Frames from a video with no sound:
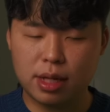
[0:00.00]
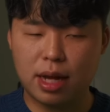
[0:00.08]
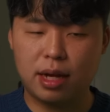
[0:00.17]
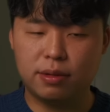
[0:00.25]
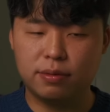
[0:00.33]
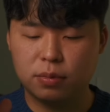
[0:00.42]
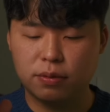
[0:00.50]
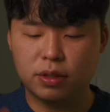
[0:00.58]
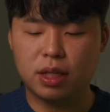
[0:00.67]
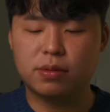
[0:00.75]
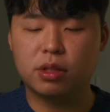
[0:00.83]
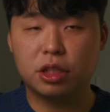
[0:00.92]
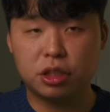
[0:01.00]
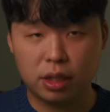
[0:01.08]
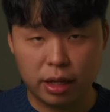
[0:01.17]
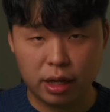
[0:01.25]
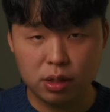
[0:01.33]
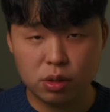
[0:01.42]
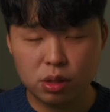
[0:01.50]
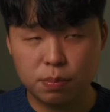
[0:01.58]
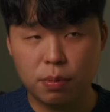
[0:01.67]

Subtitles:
have different types of kitchen layouts,